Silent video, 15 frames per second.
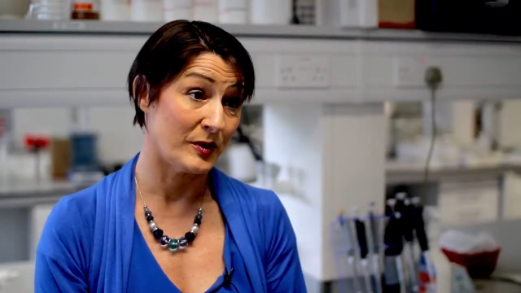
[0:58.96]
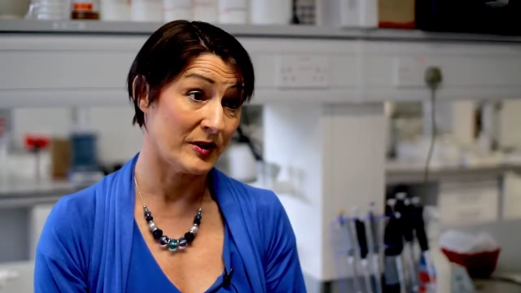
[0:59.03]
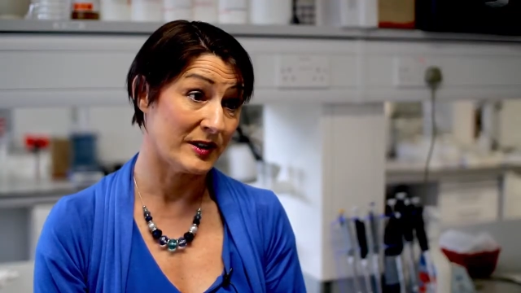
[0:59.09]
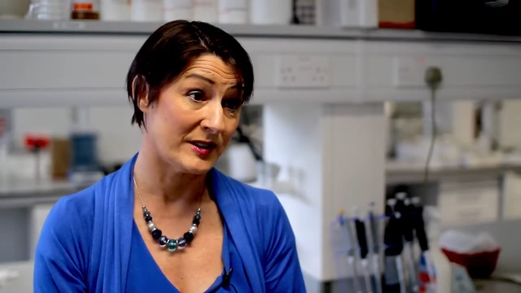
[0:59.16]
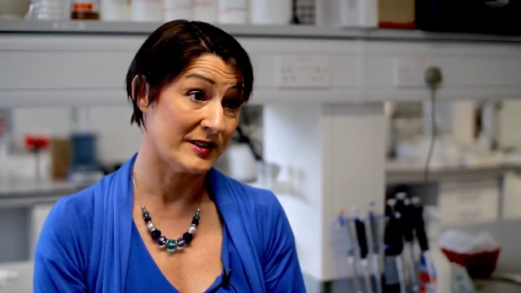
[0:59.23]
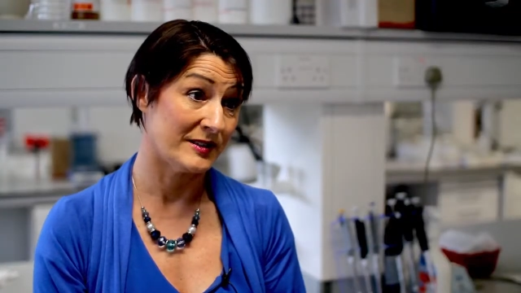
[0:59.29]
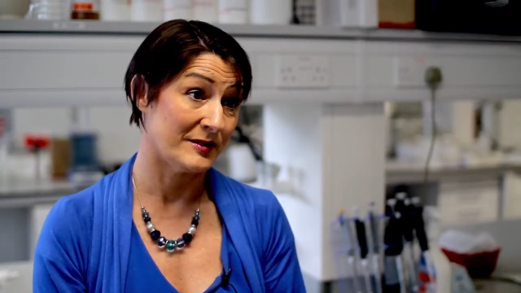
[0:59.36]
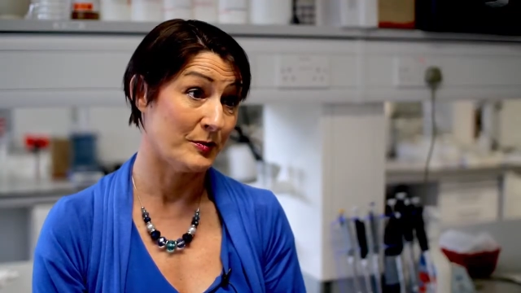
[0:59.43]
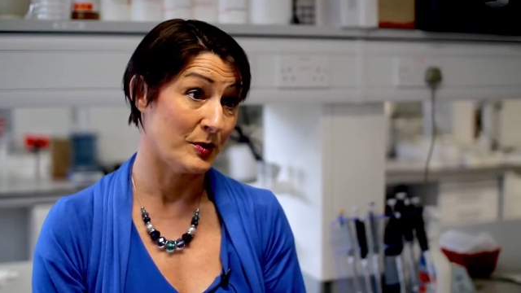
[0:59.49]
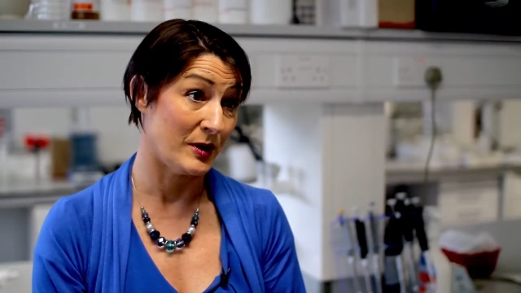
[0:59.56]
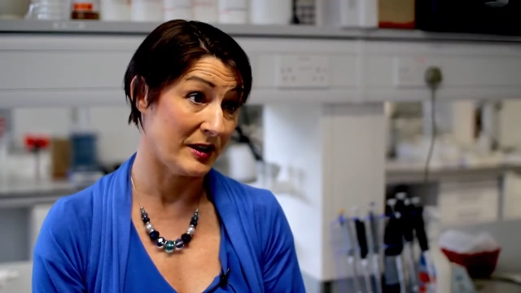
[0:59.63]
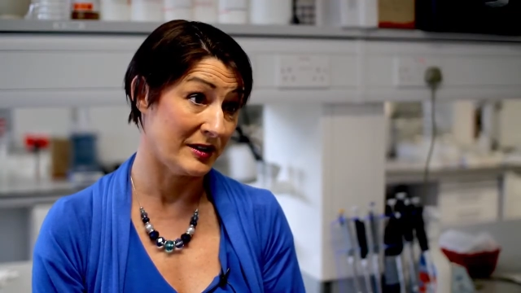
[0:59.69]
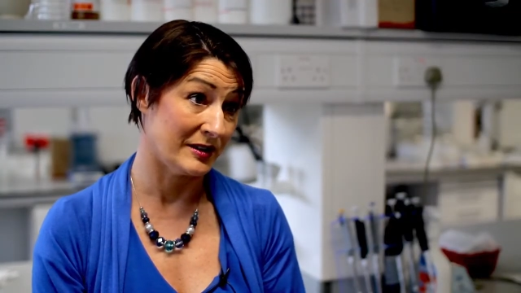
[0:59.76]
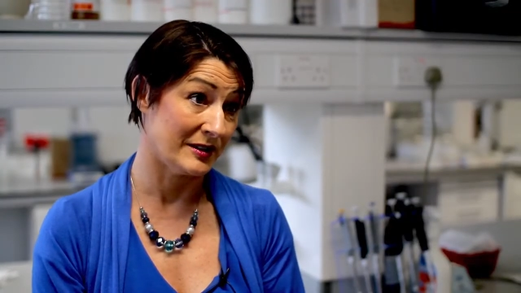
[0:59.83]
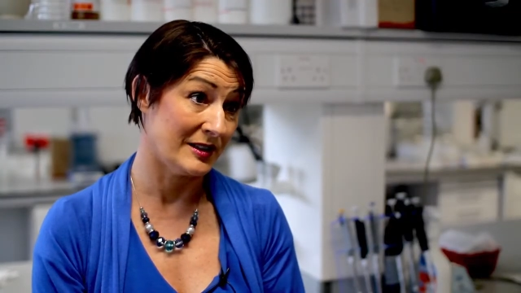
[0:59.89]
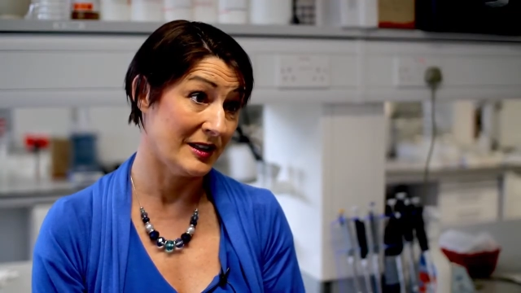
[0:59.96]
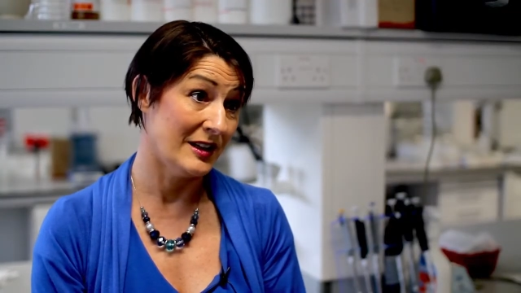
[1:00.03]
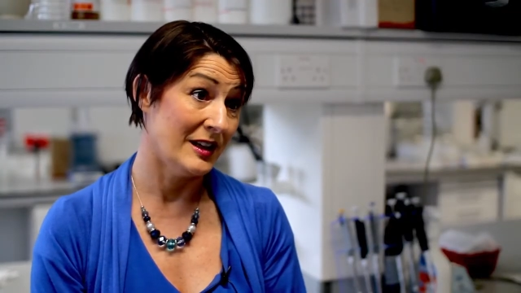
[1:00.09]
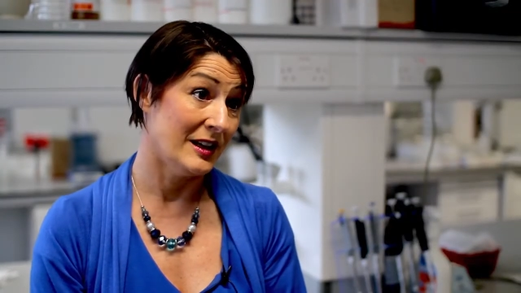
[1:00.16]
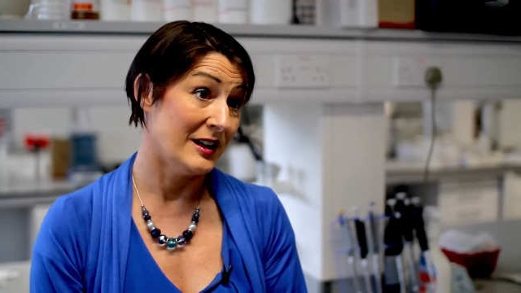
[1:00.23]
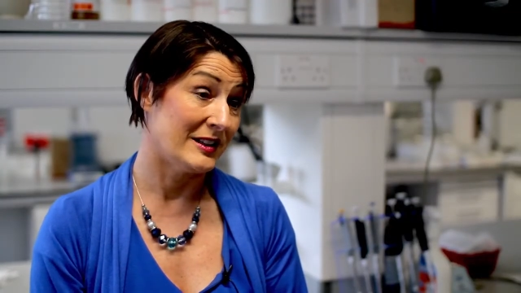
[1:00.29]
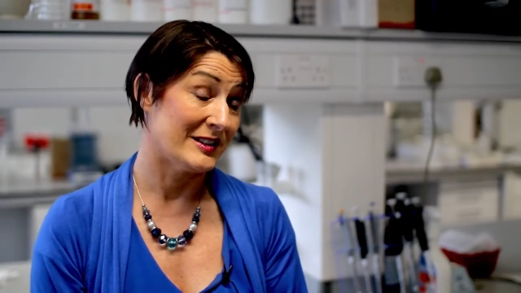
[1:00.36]
this product.
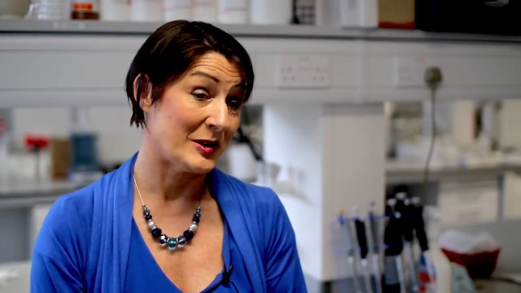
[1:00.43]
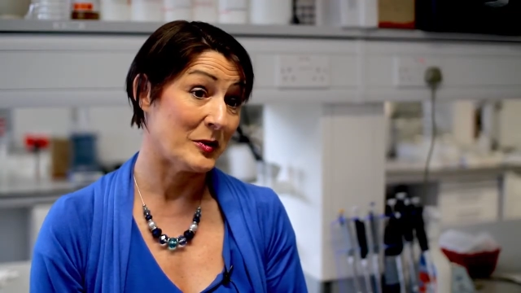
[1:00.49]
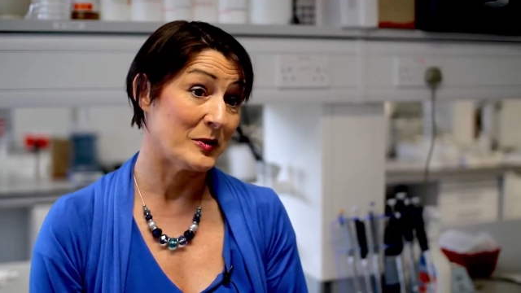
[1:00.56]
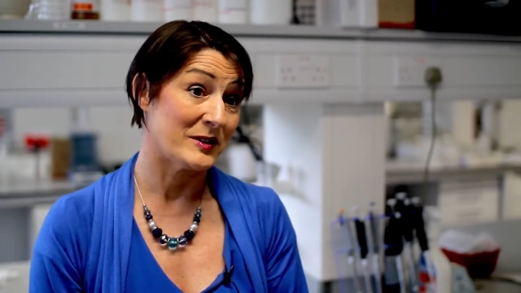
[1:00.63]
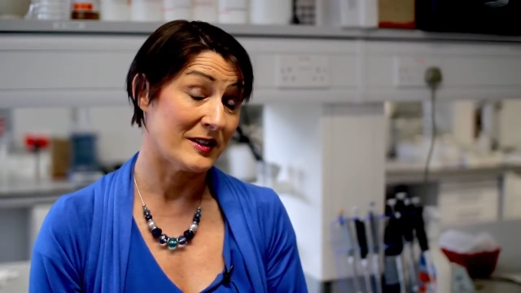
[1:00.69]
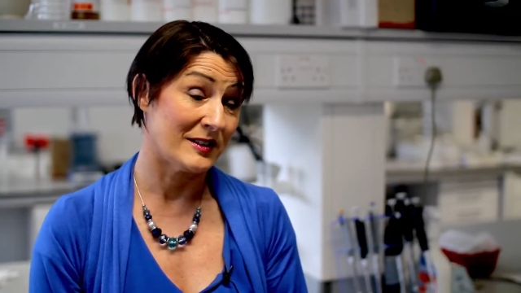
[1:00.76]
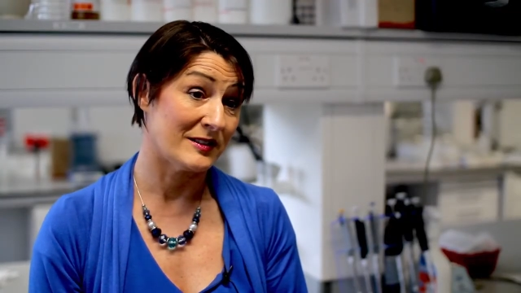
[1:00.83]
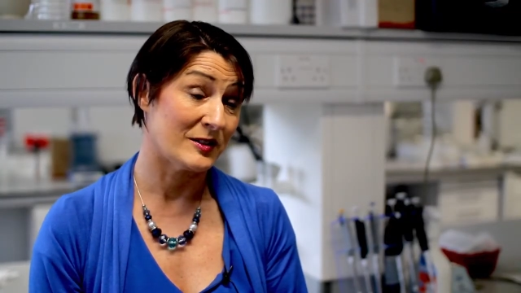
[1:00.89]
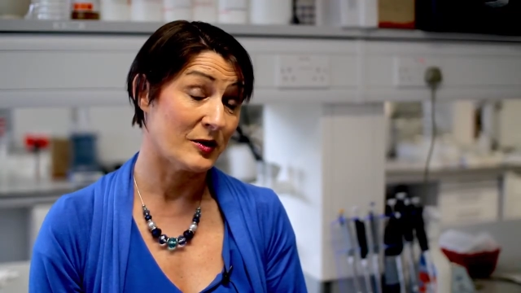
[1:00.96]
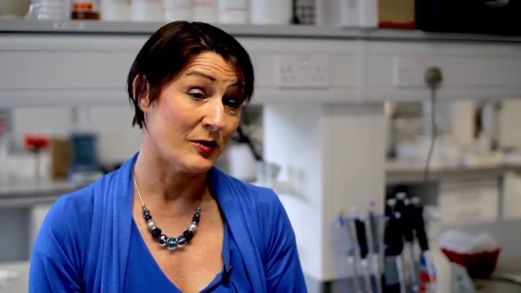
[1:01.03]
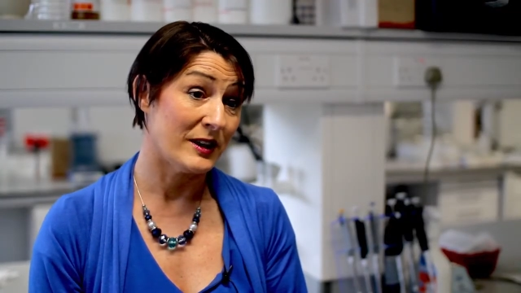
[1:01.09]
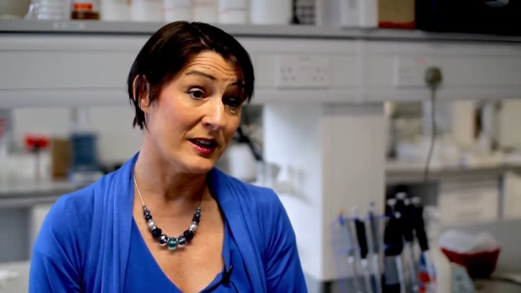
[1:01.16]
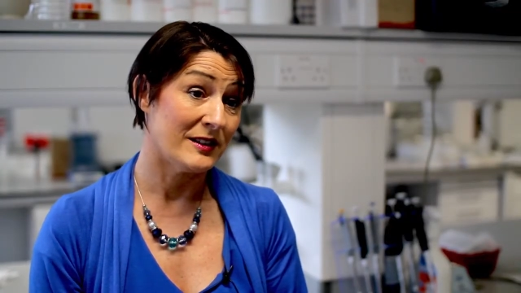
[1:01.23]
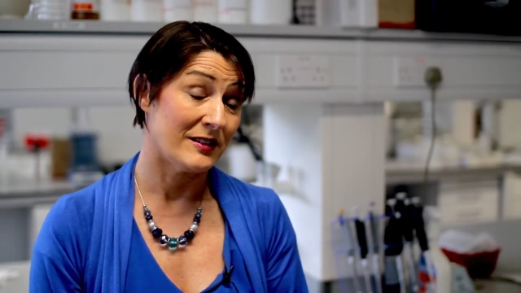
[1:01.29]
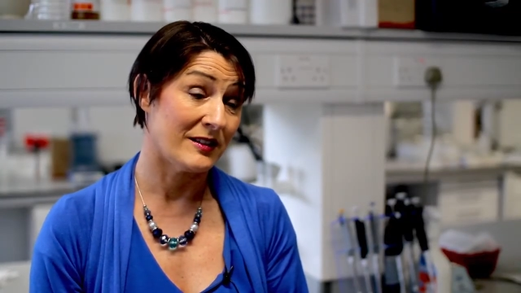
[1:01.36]
So it's, it's great